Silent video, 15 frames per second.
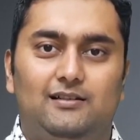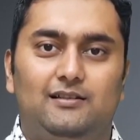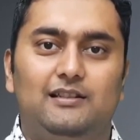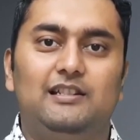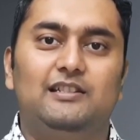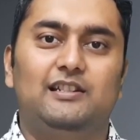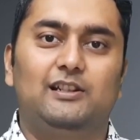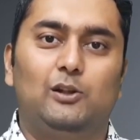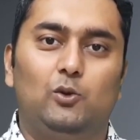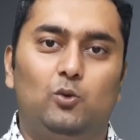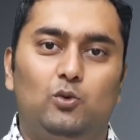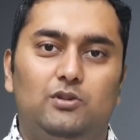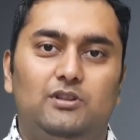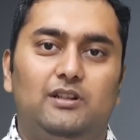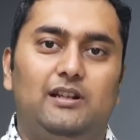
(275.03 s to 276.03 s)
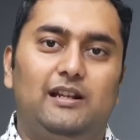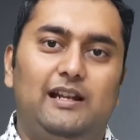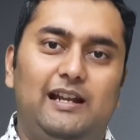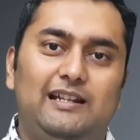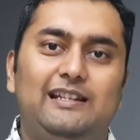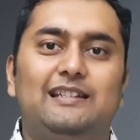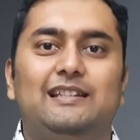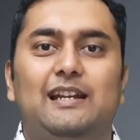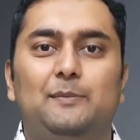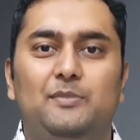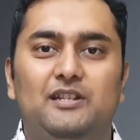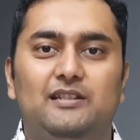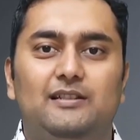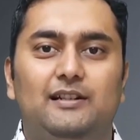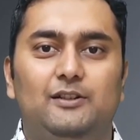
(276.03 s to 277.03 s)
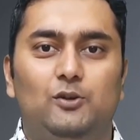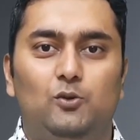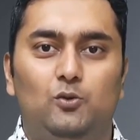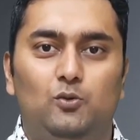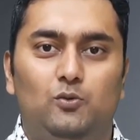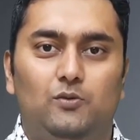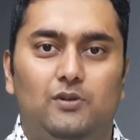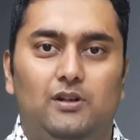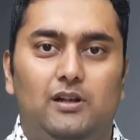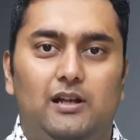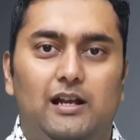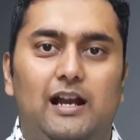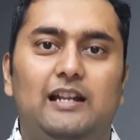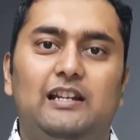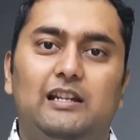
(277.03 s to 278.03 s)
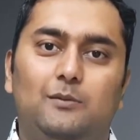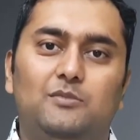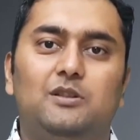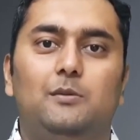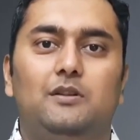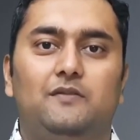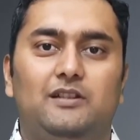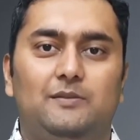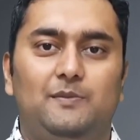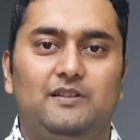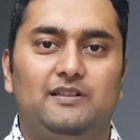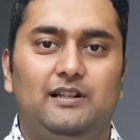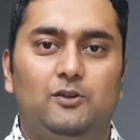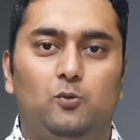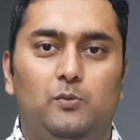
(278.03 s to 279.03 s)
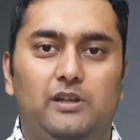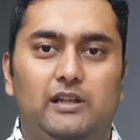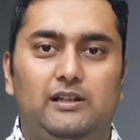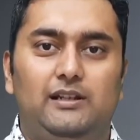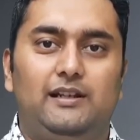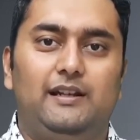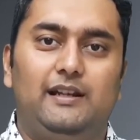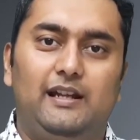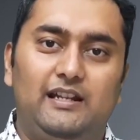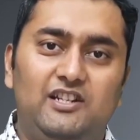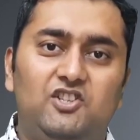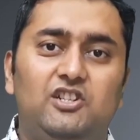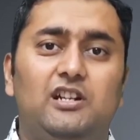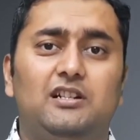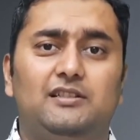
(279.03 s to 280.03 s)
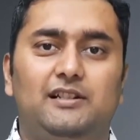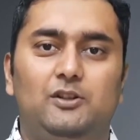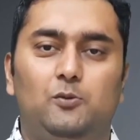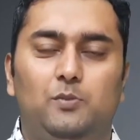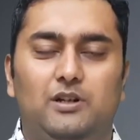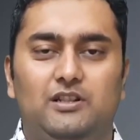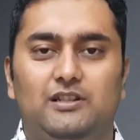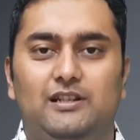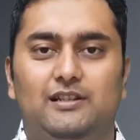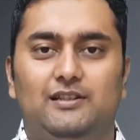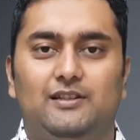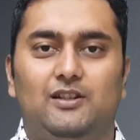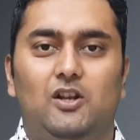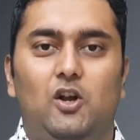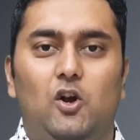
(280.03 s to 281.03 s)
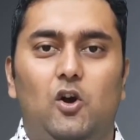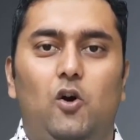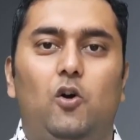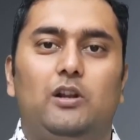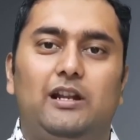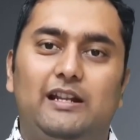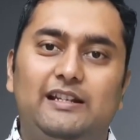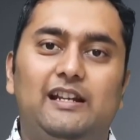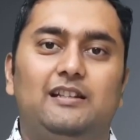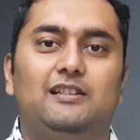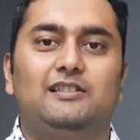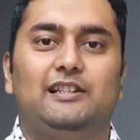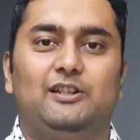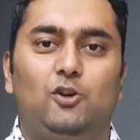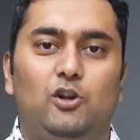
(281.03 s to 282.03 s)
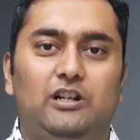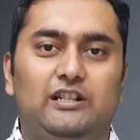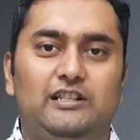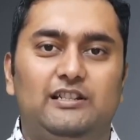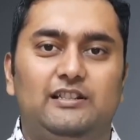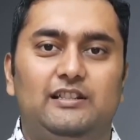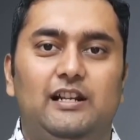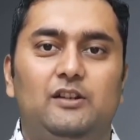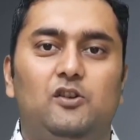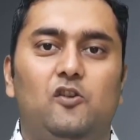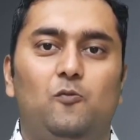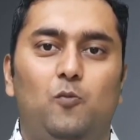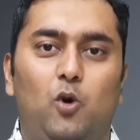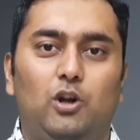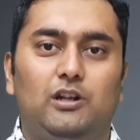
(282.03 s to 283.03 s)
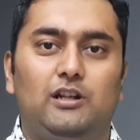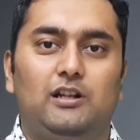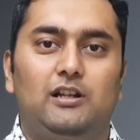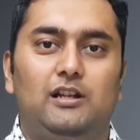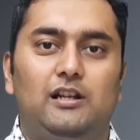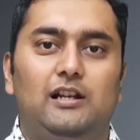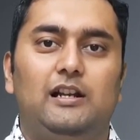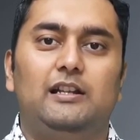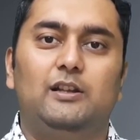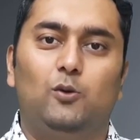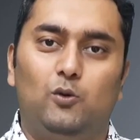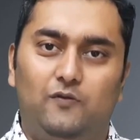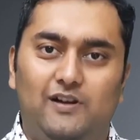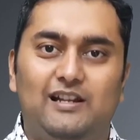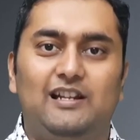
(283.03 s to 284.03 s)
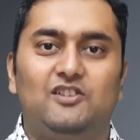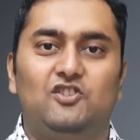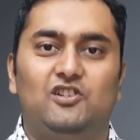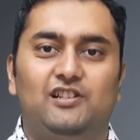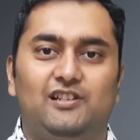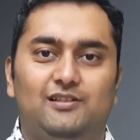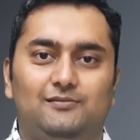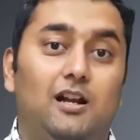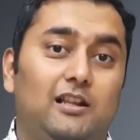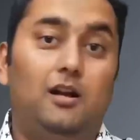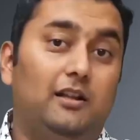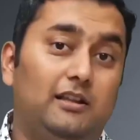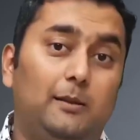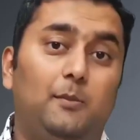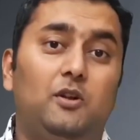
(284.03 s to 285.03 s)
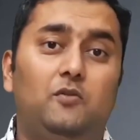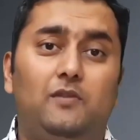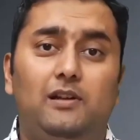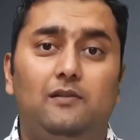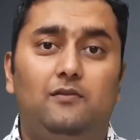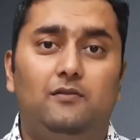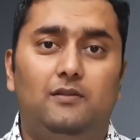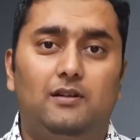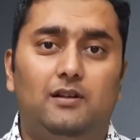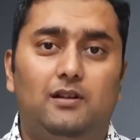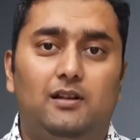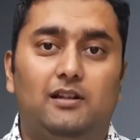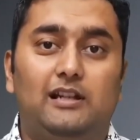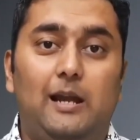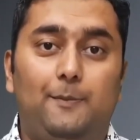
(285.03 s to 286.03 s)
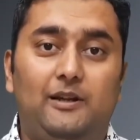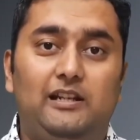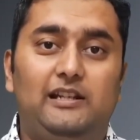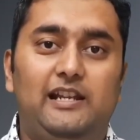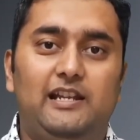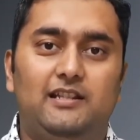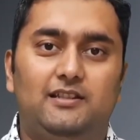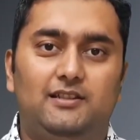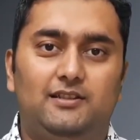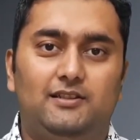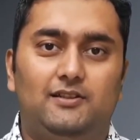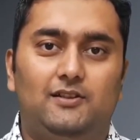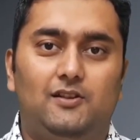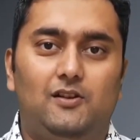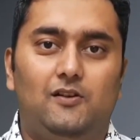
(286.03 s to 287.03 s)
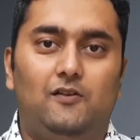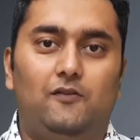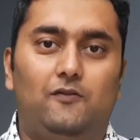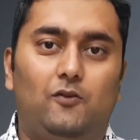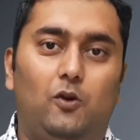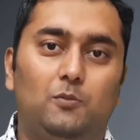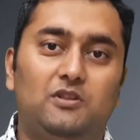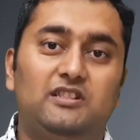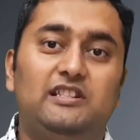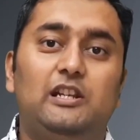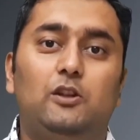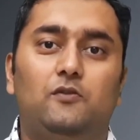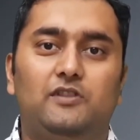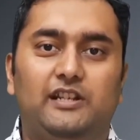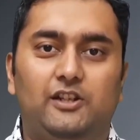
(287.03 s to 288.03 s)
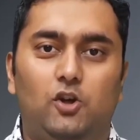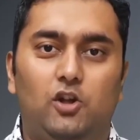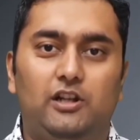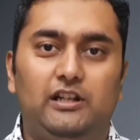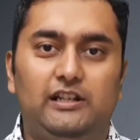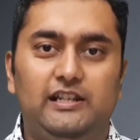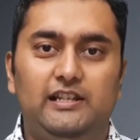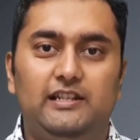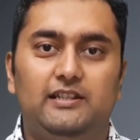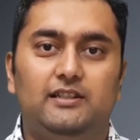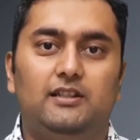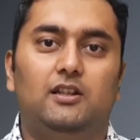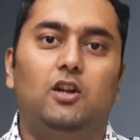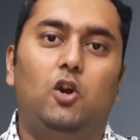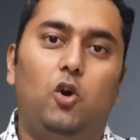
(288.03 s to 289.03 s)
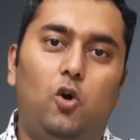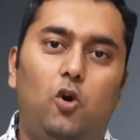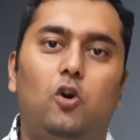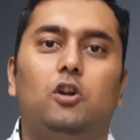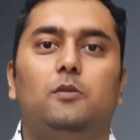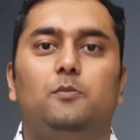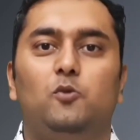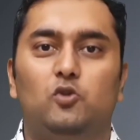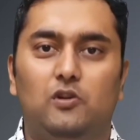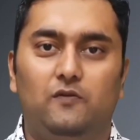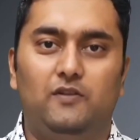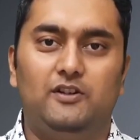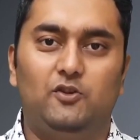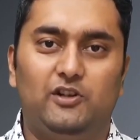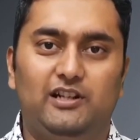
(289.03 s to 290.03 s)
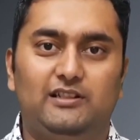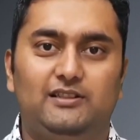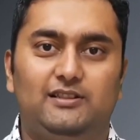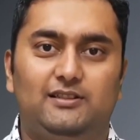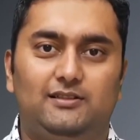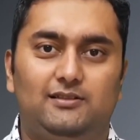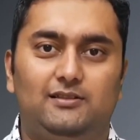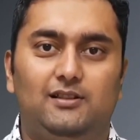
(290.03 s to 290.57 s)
These includes any SIPs that you do, any lump sum investments that you make, any shares that you purchase, or any other securities that you have bought in the whole financial year. Number 12. Capital gains from the sale of securities or mutual fund units.